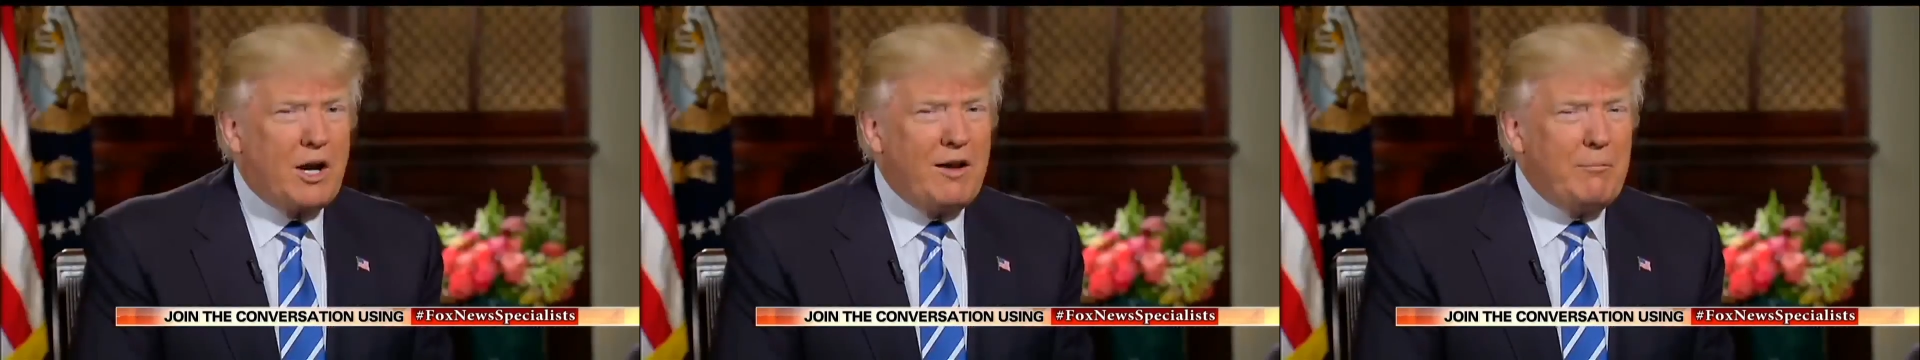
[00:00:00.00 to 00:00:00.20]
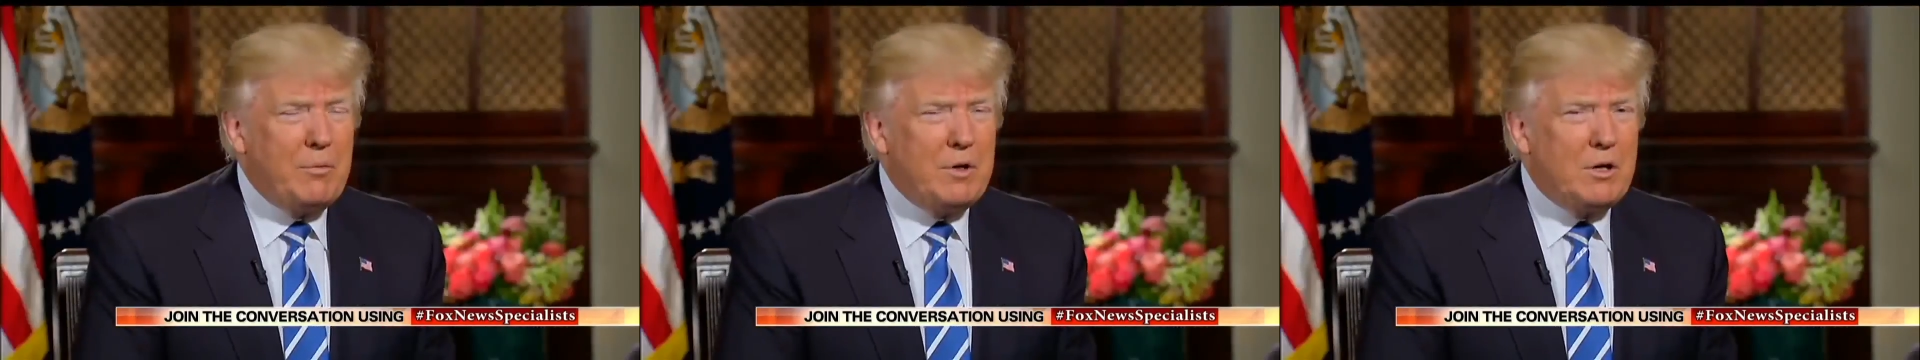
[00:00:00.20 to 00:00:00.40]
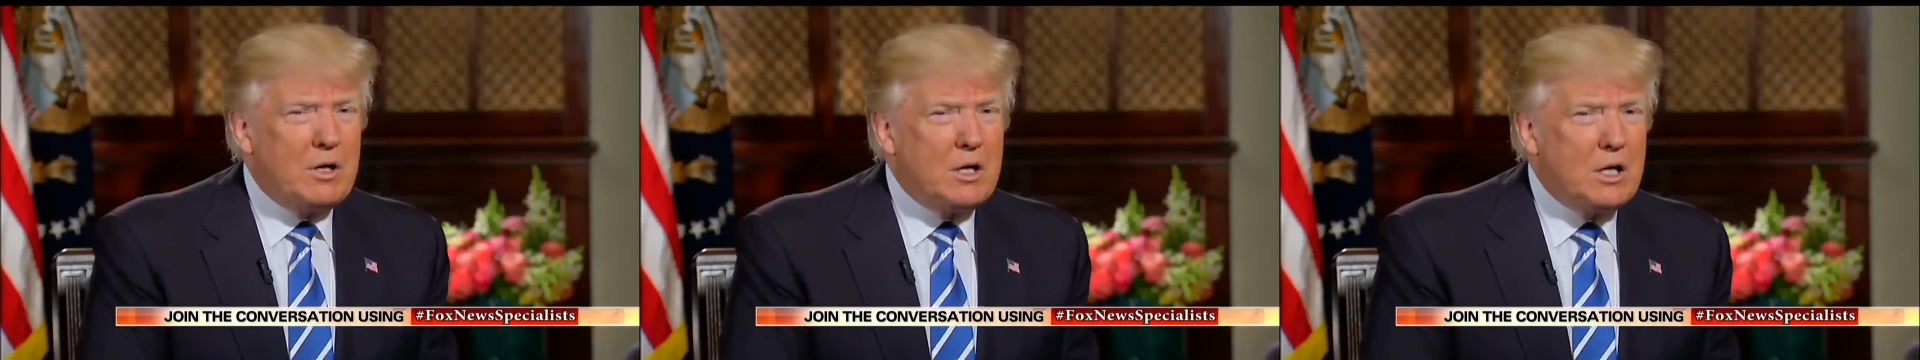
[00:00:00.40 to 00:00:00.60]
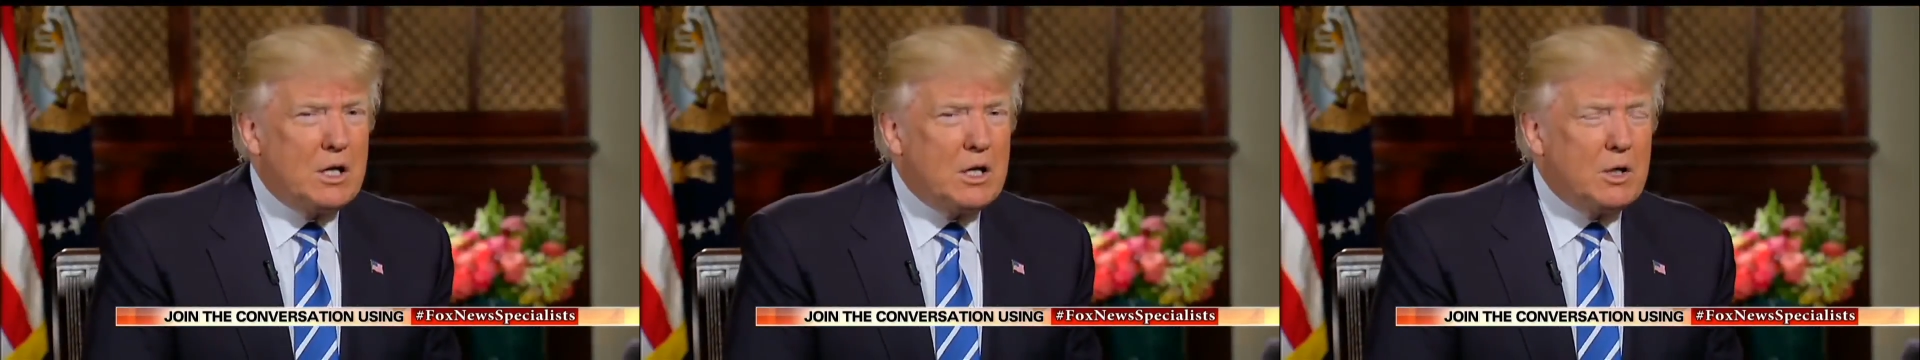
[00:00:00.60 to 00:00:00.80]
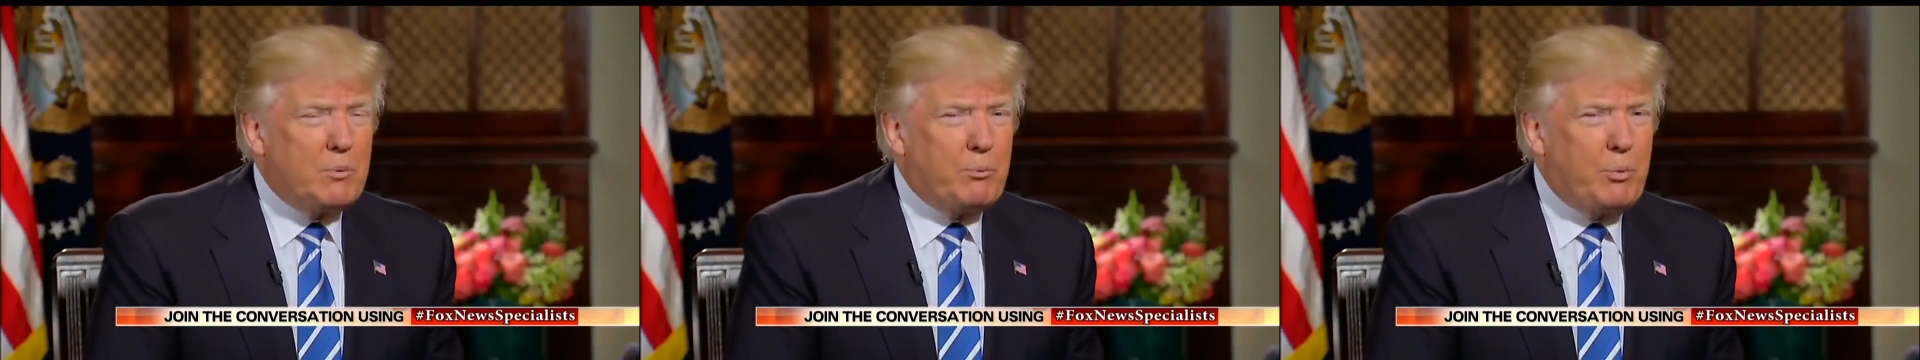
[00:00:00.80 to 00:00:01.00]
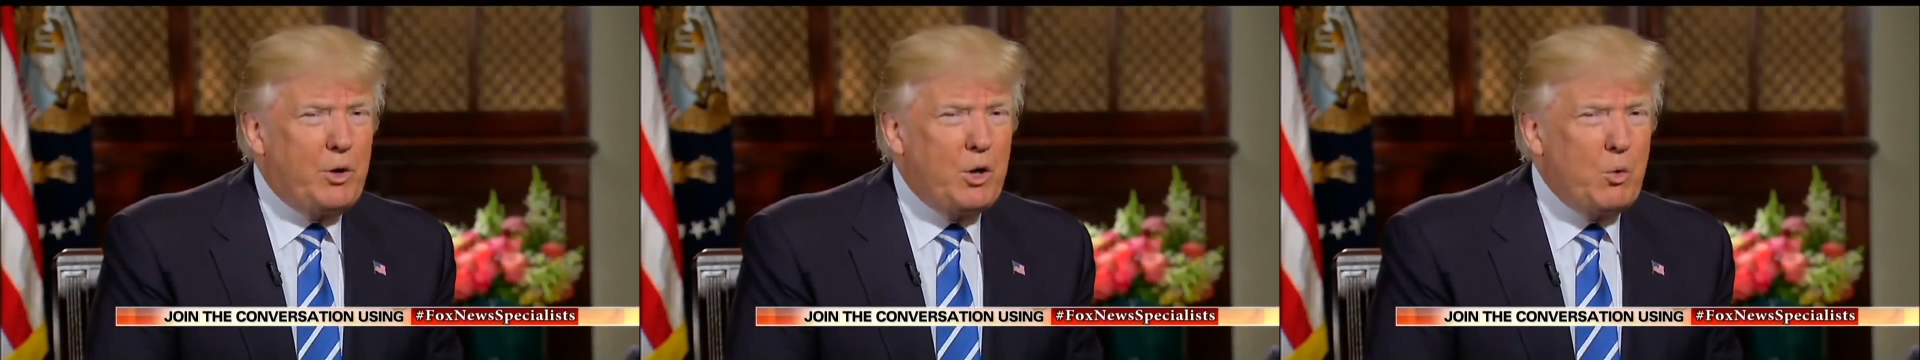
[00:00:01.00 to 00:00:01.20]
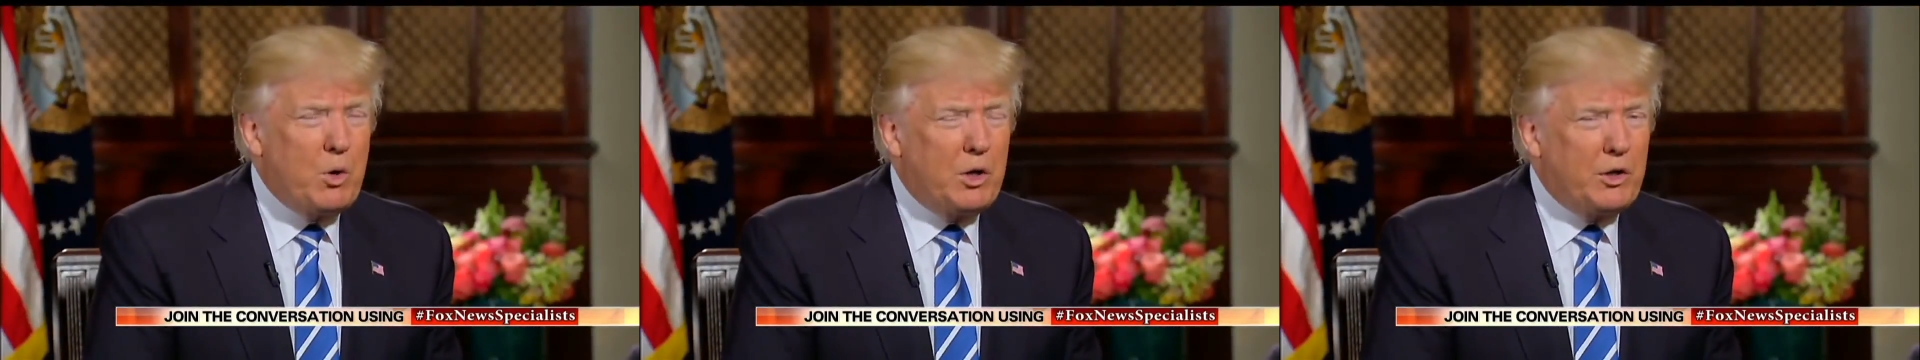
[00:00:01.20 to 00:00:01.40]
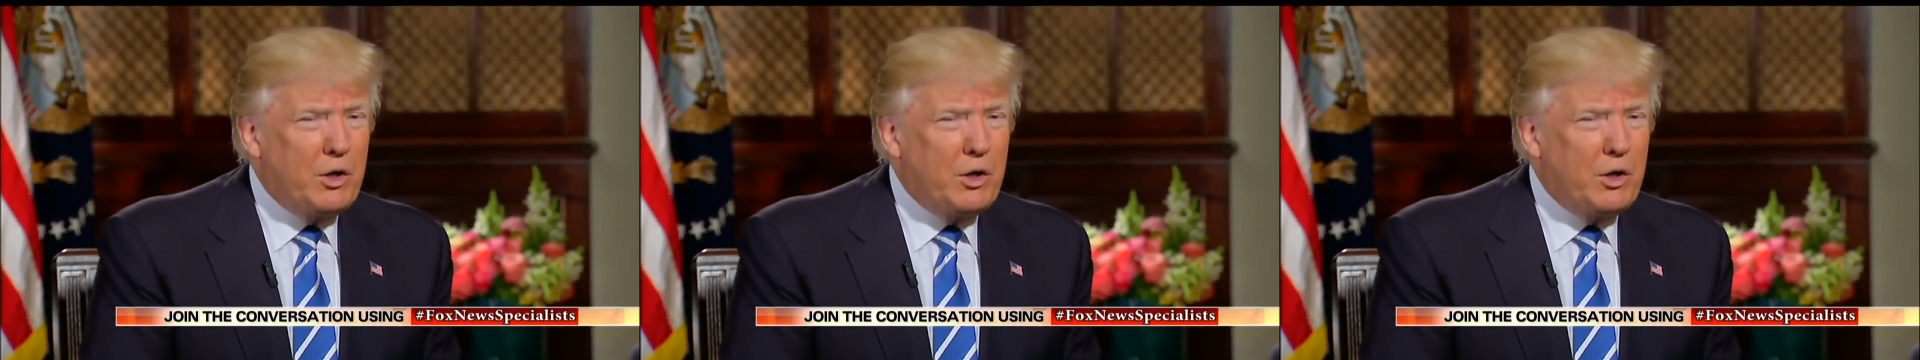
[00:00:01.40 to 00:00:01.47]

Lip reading: been pretty well